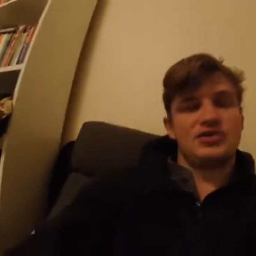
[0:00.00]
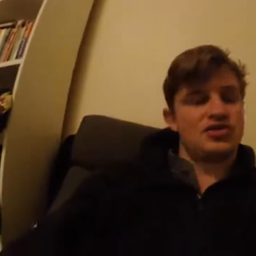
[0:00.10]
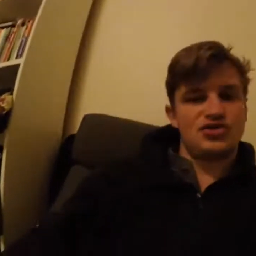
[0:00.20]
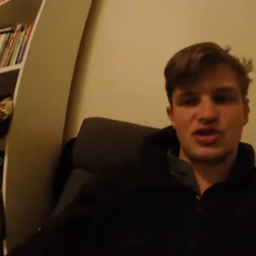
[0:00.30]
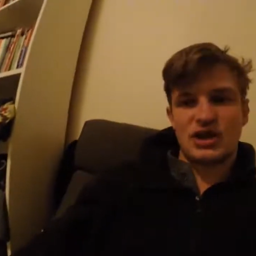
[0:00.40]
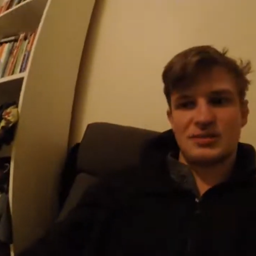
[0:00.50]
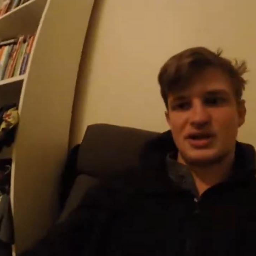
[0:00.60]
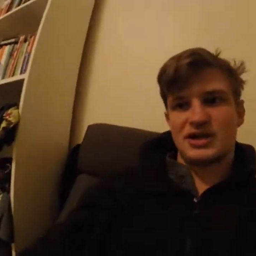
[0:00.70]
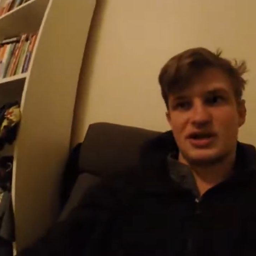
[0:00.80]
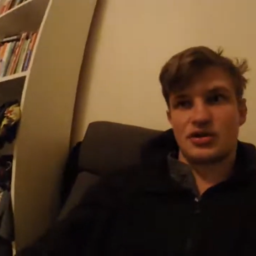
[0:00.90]
Don't try to be
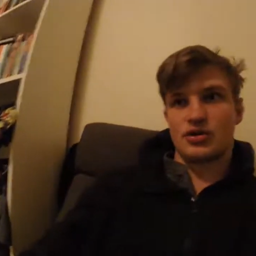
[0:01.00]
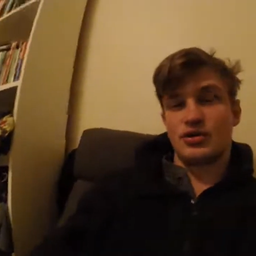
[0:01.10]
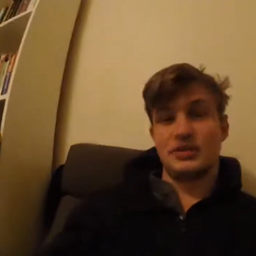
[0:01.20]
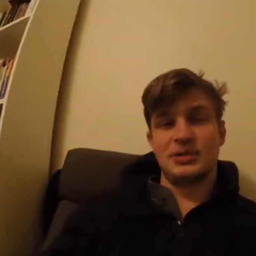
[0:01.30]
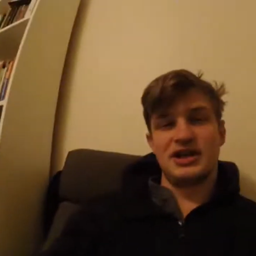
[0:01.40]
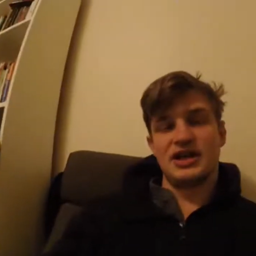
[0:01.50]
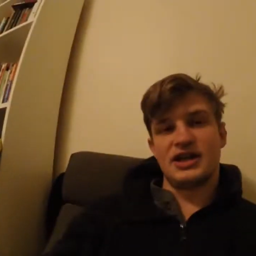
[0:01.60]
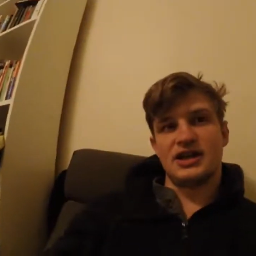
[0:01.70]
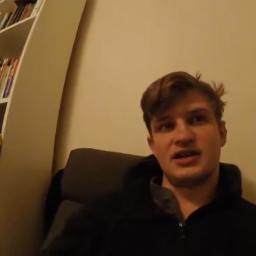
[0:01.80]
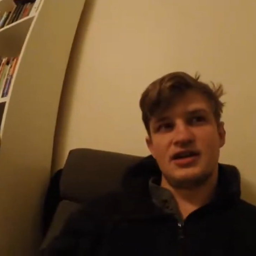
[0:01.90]
a hero in the
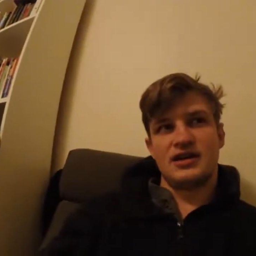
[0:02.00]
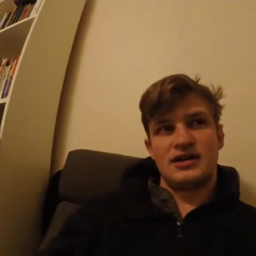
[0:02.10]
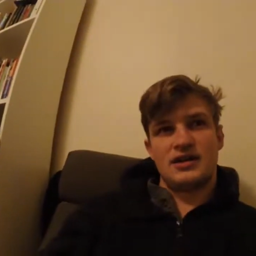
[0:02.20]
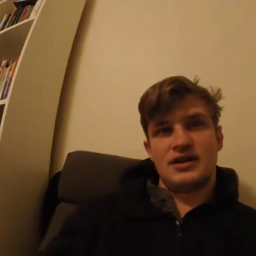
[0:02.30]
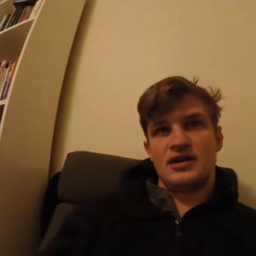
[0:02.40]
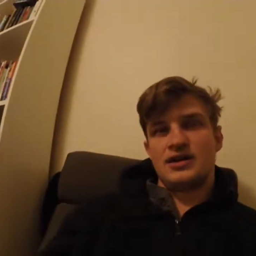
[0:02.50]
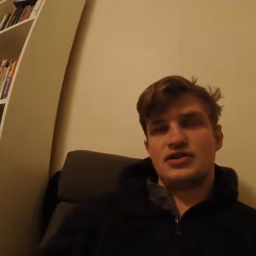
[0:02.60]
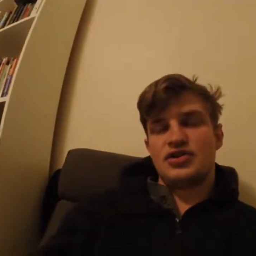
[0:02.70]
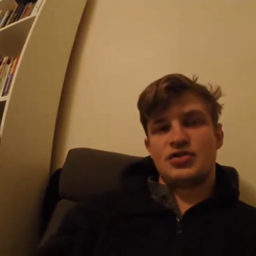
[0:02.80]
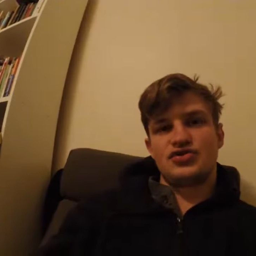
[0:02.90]
beginning.
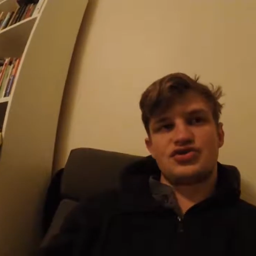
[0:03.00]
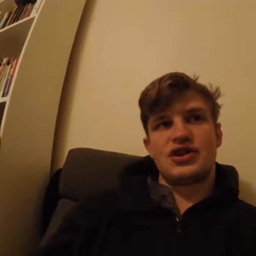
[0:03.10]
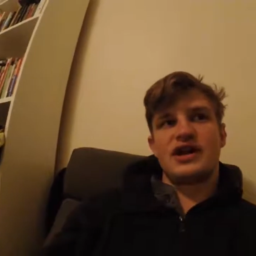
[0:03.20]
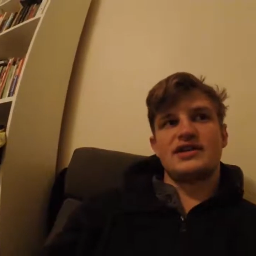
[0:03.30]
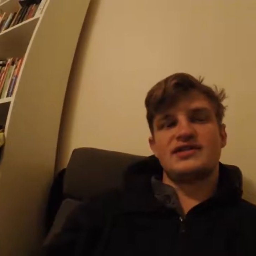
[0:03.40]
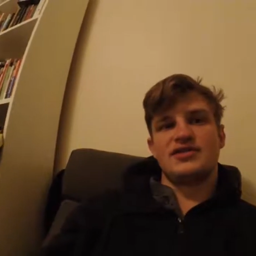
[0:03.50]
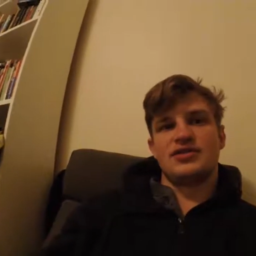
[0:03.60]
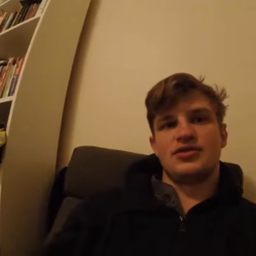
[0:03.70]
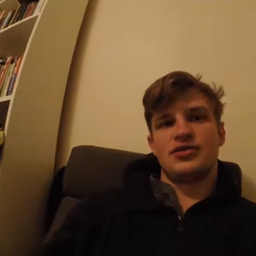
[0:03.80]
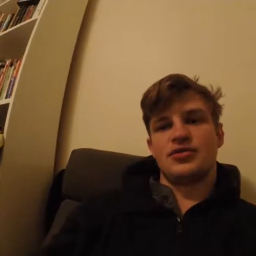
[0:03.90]
Don't try
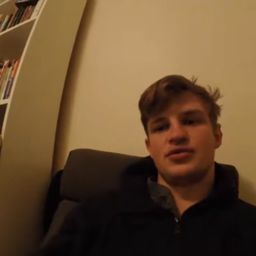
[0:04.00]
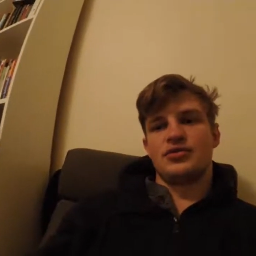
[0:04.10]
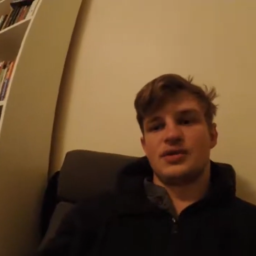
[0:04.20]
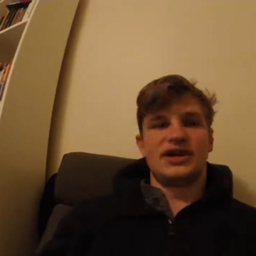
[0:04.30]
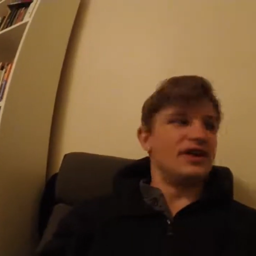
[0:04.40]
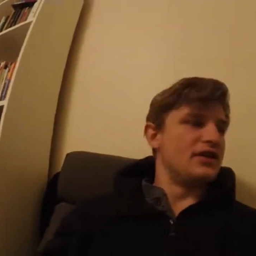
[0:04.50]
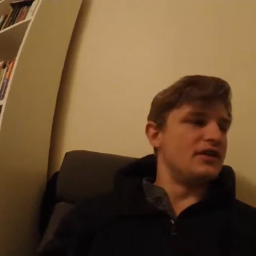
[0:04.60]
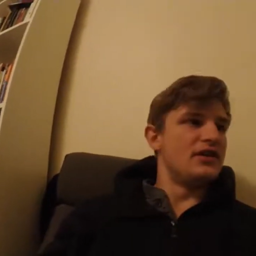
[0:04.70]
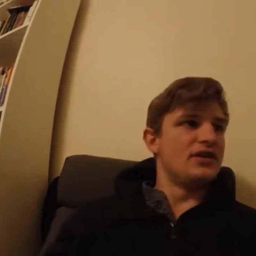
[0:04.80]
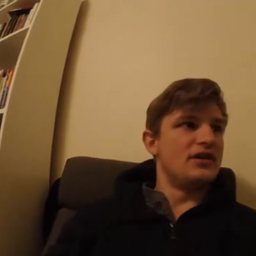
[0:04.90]
to read
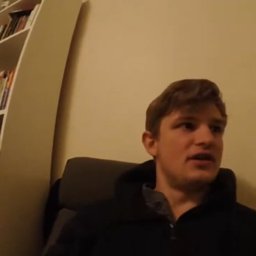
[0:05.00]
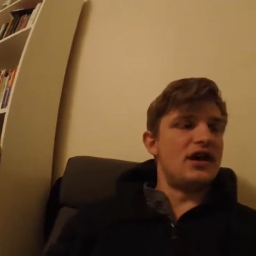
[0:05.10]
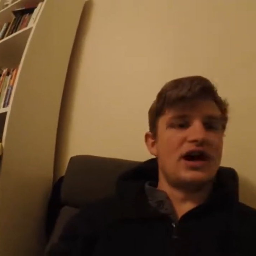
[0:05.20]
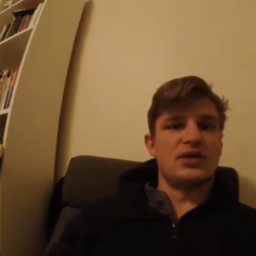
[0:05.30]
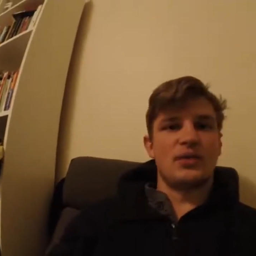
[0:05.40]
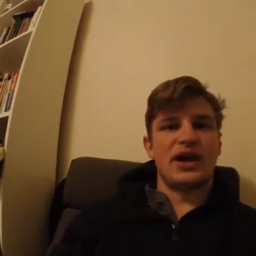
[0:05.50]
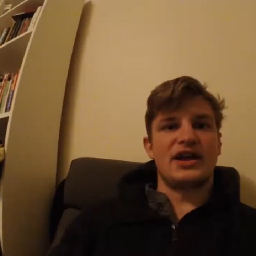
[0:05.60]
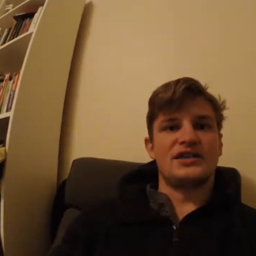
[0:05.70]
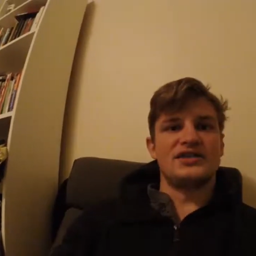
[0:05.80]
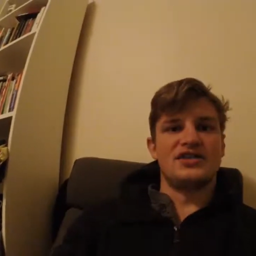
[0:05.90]
Ayn
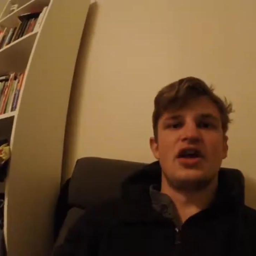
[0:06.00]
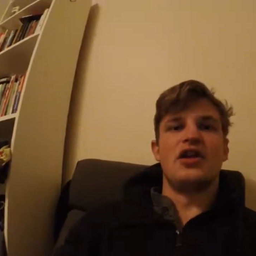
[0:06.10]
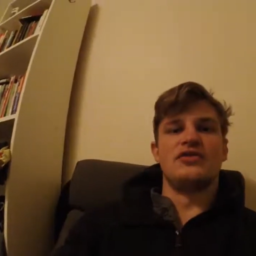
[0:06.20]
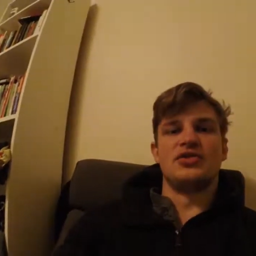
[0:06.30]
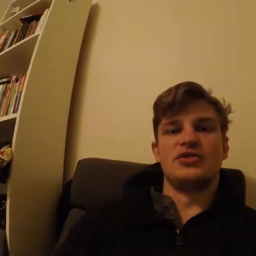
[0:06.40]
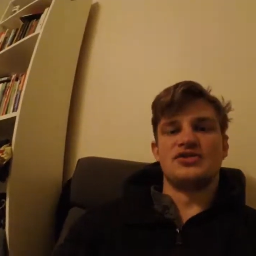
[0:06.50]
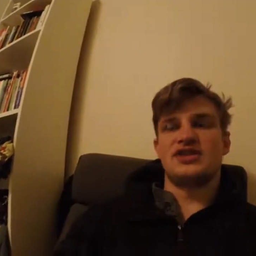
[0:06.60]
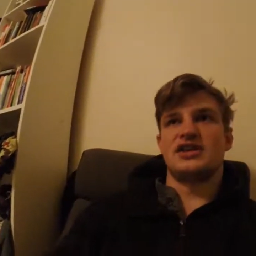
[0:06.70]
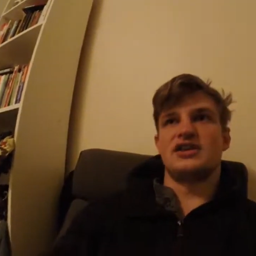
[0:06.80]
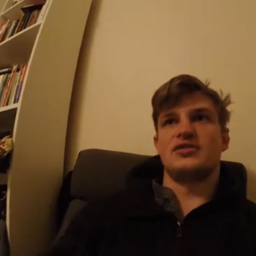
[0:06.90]
Rand's novels
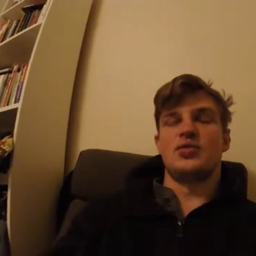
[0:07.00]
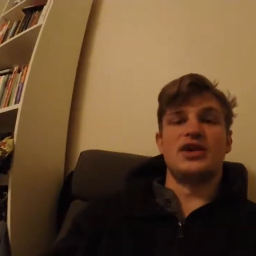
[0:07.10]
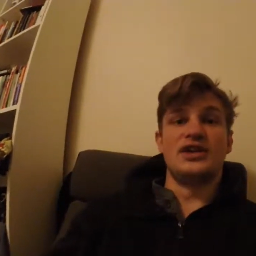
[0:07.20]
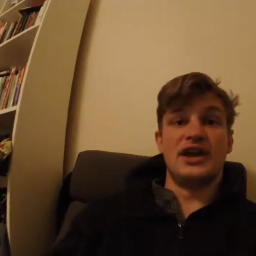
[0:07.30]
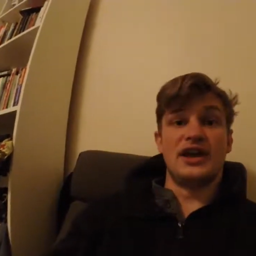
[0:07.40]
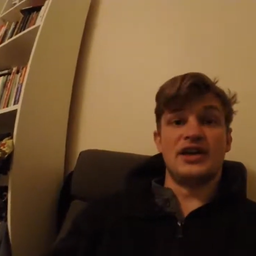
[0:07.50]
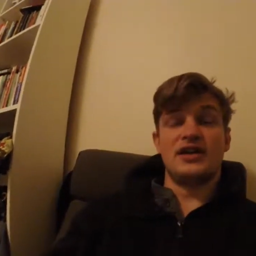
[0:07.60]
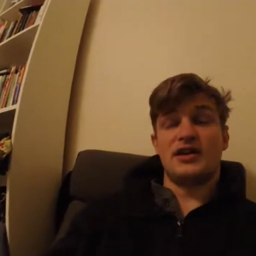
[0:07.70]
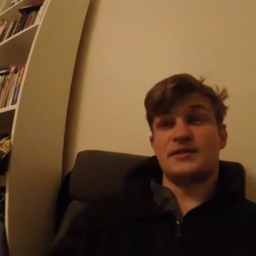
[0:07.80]
in one day.